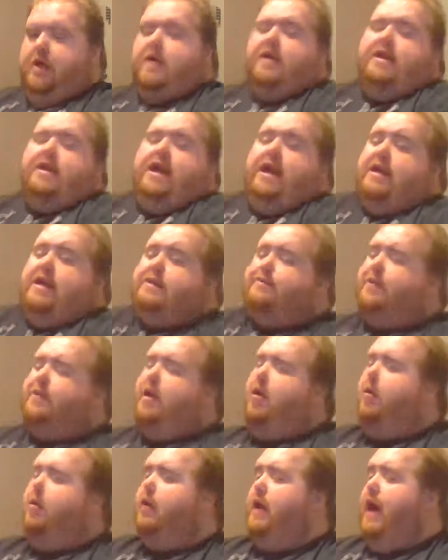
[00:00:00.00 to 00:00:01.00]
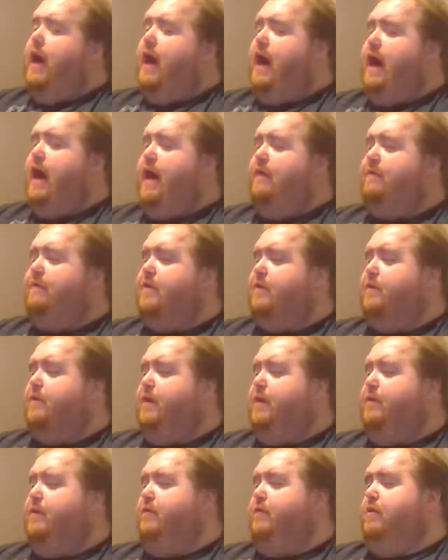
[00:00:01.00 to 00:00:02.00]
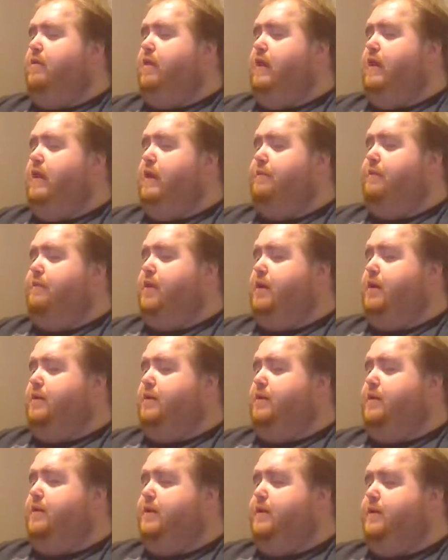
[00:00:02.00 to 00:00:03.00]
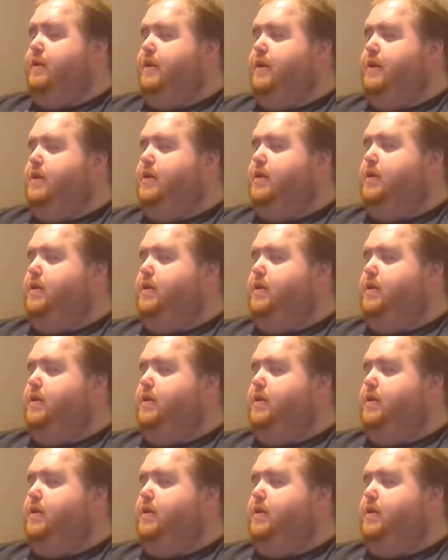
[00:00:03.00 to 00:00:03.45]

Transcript: Yes, but I would have to be really up close to it.